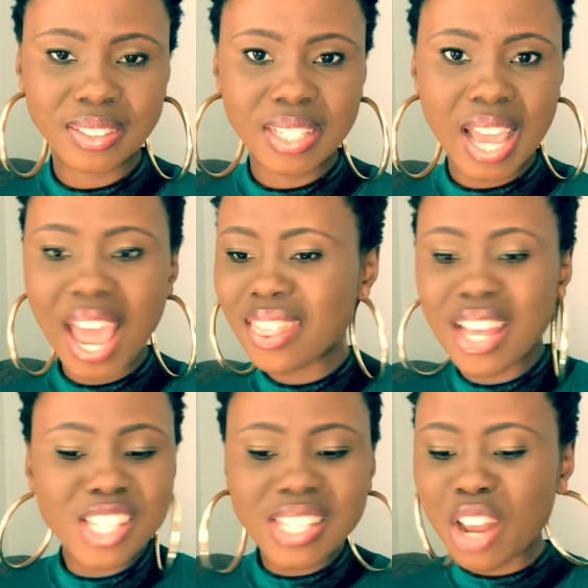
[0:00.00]
And
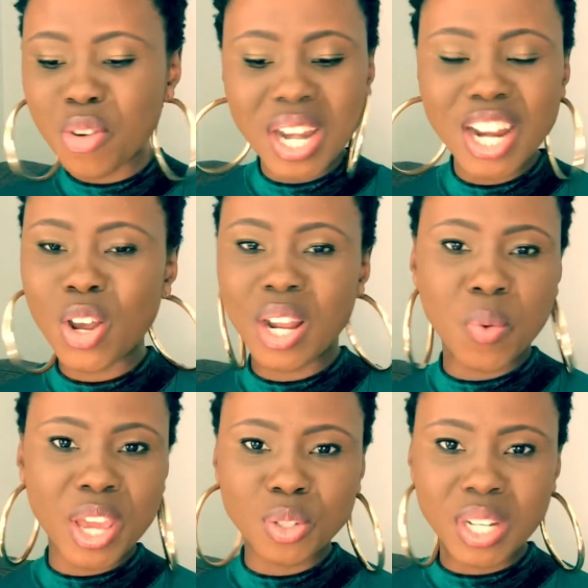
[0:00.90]
that's really not a way
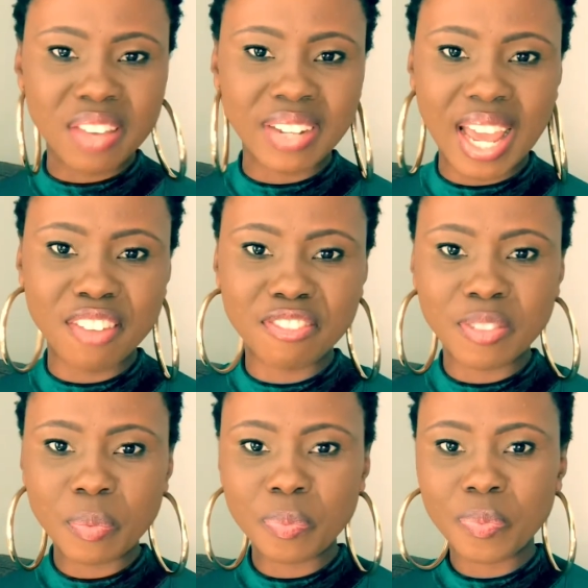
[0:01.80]
to live life.
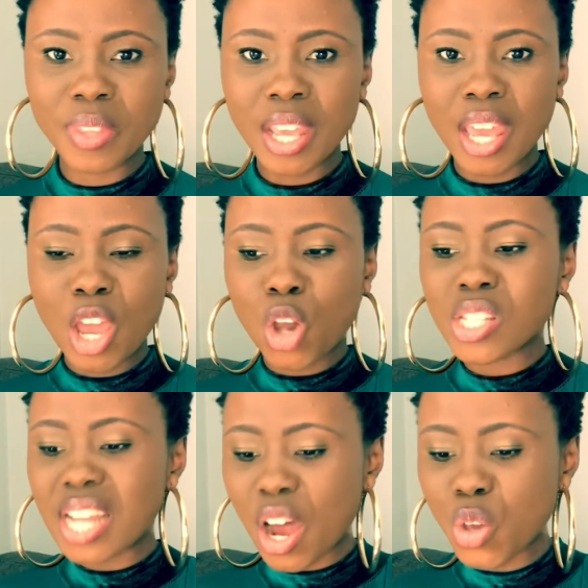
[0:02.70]
Because
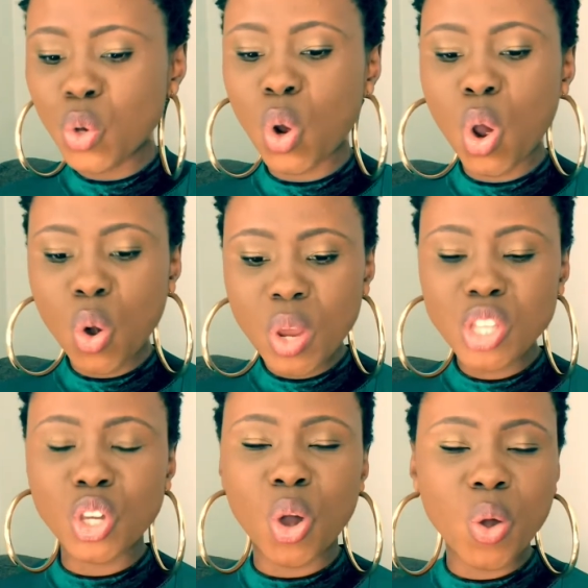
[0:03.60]
now you always
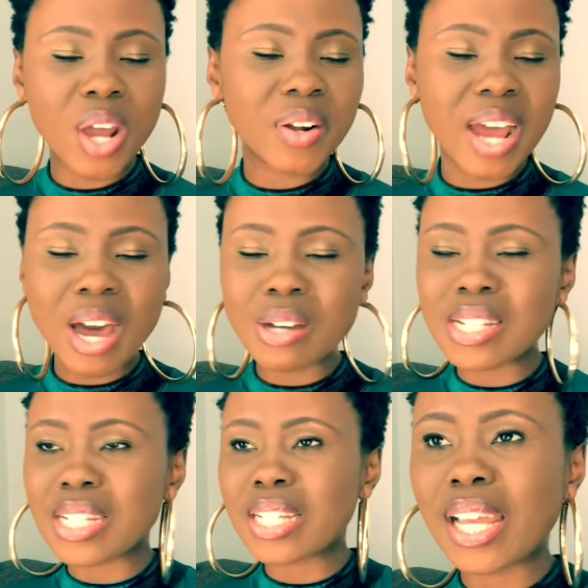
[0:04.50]
go around
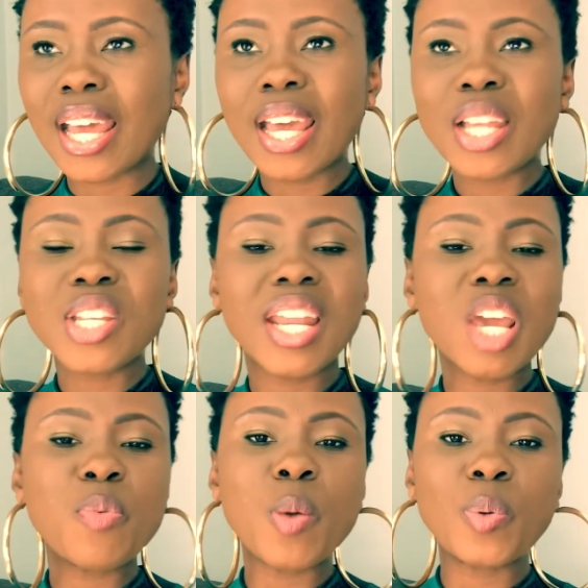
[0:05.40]
and telling
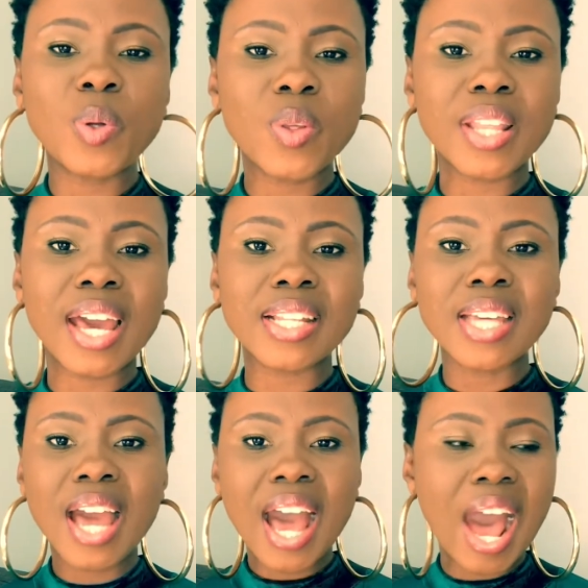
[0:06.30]
people that
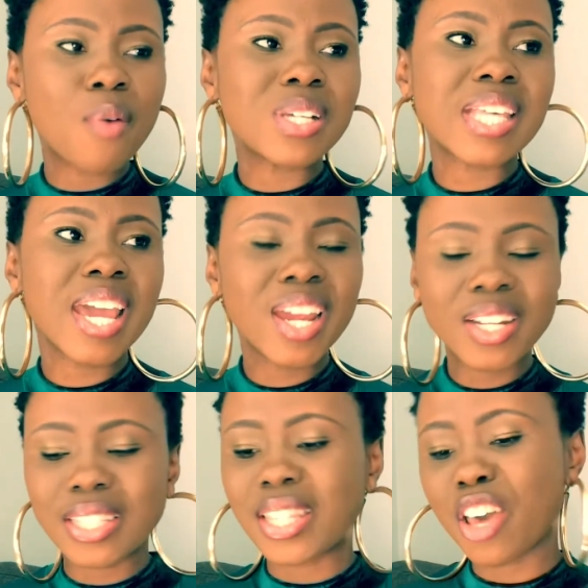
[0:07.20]
I was hurt,
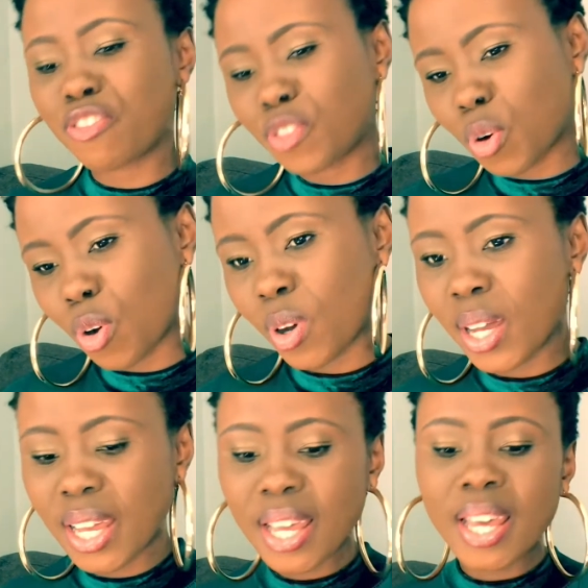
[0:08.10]
therefore
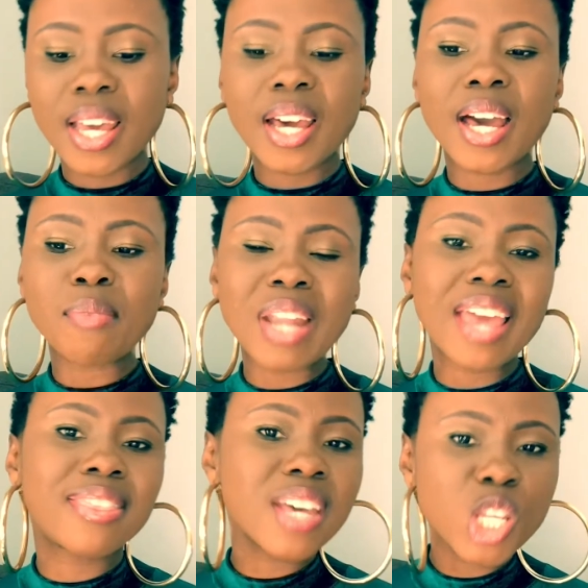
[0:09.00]
I'm like
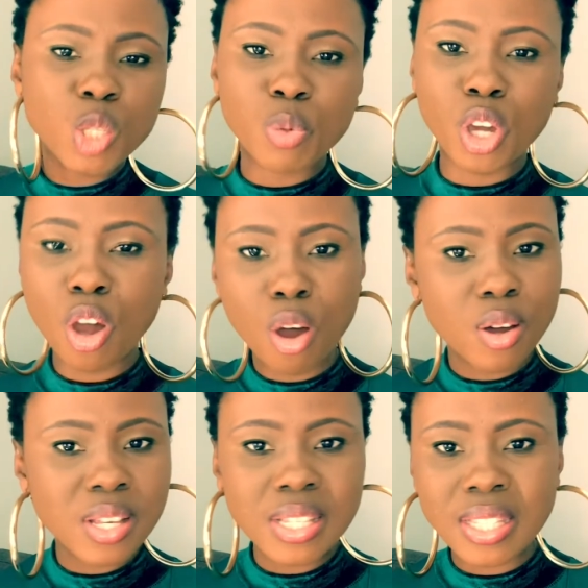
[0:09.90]
this,
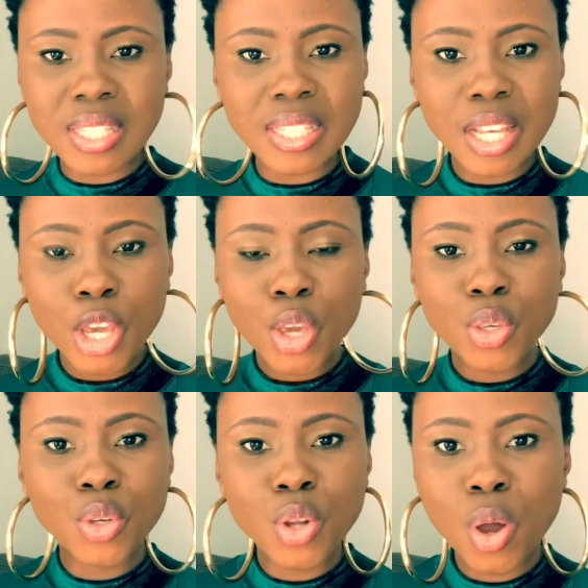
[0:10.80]
because
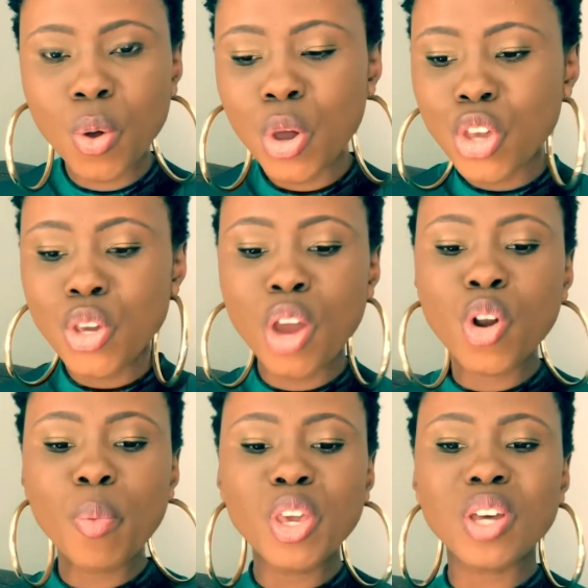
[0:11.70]
you are
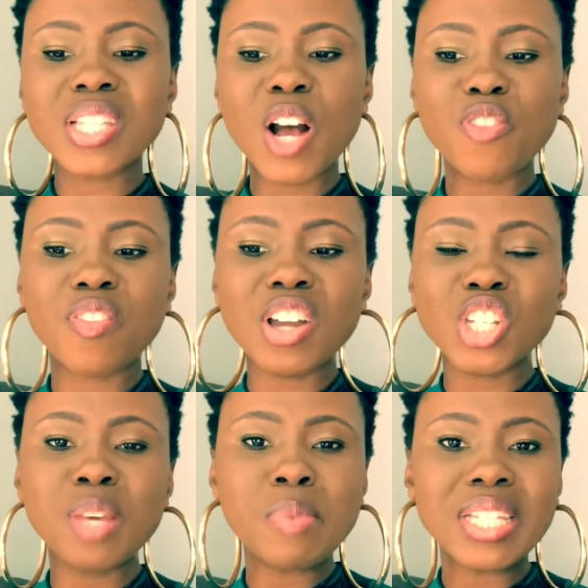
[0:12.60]
robbing yourself of actually
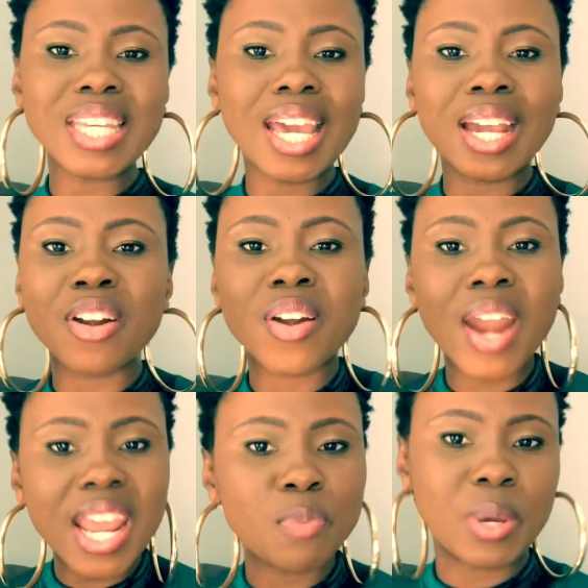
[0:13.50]
meeting a
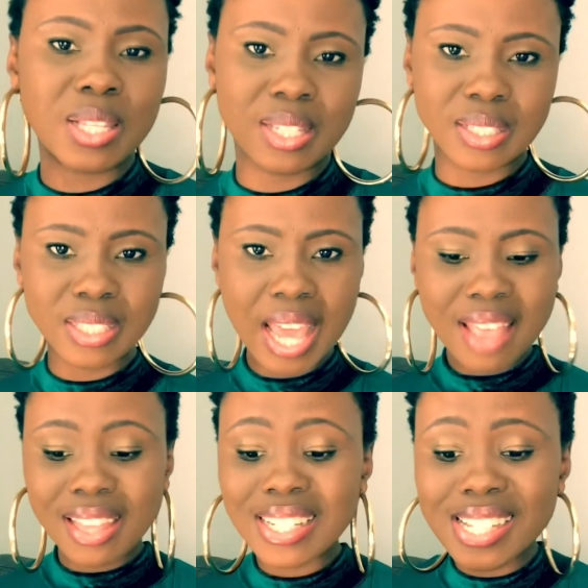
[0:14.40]
great person
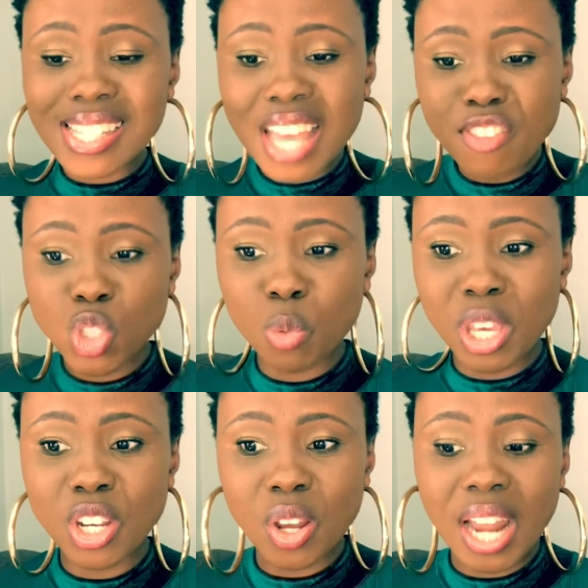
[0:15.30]
that deserves to be in
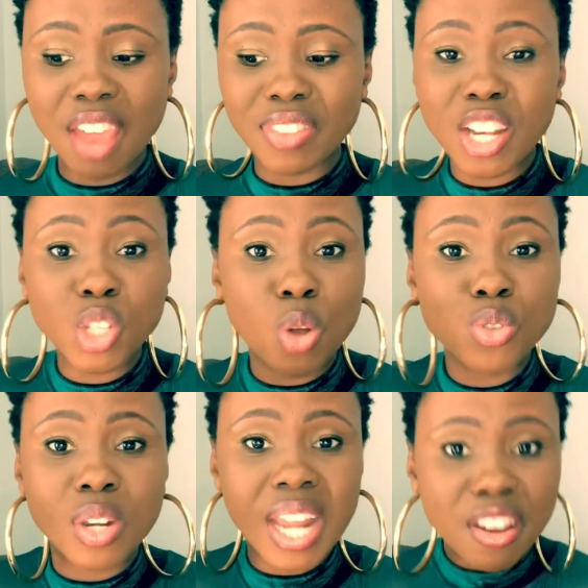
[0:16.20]
your life, that is going to
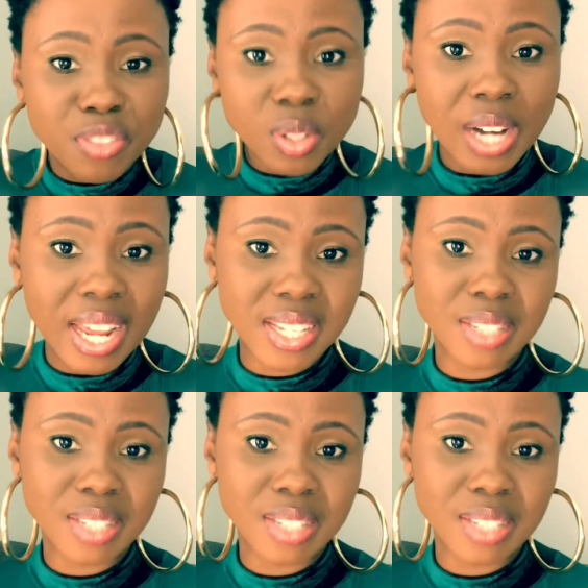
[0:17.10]
love you right.